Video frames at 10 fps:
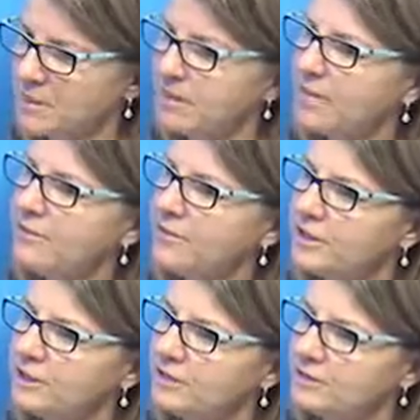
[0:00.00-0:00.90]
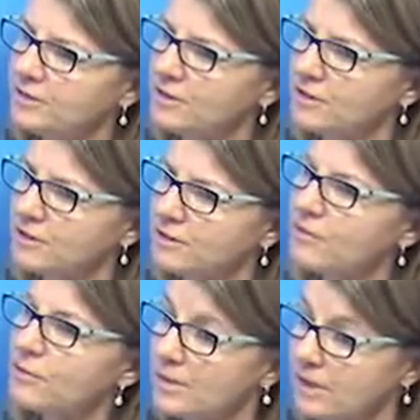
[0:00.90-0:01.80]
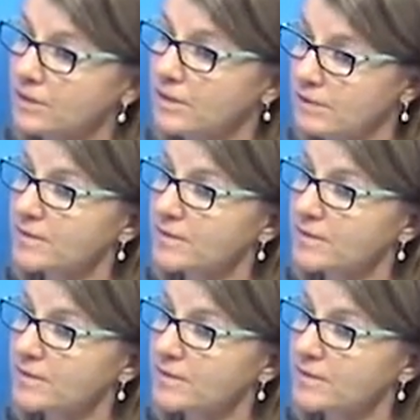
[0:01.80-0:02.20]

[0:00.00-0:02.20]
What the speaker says: of the key features of the results.